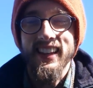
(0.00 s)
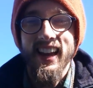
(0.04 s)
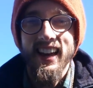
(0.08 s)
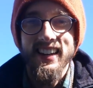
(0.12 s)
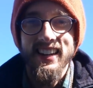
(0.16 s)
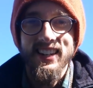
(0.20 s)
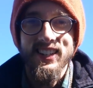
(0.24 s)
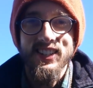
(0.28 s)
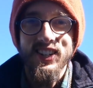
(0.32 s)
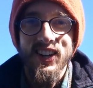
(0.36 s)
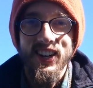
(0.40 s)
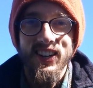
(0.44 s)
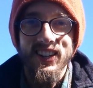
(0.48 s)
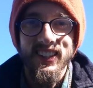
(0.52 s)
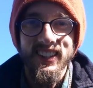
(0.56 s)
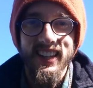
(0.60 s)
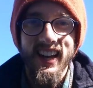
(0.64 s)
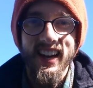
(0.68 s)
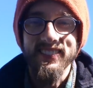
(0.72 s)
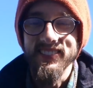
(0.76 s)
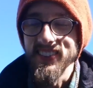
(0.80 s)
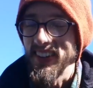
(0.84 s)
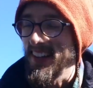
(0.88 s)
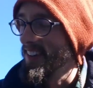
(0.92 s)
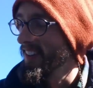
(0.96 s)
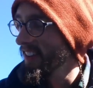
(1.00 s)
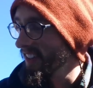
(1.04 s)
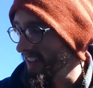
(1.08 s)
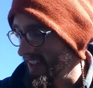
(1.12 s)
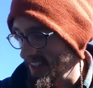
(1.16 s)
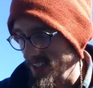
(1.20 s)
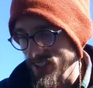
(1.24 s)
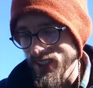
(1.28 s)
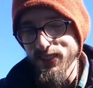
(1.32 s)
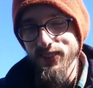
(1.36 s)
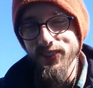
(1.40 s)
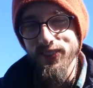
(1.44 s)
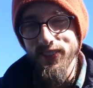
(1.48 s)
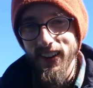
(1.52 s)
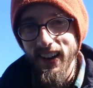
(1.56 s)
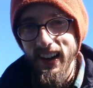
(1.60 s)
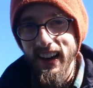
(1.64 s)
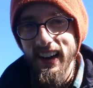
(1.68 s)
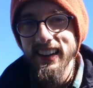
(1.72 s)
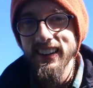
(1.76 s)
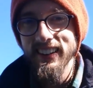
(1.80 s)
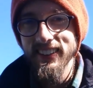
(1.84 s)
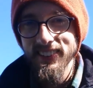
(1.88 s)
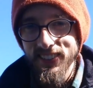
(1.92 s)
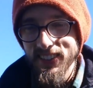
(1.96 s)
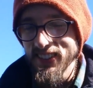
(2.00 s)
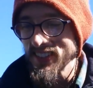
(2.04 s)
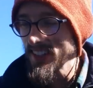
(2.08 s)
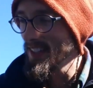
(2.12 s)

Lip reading: kind of chuckle at me, which is fine,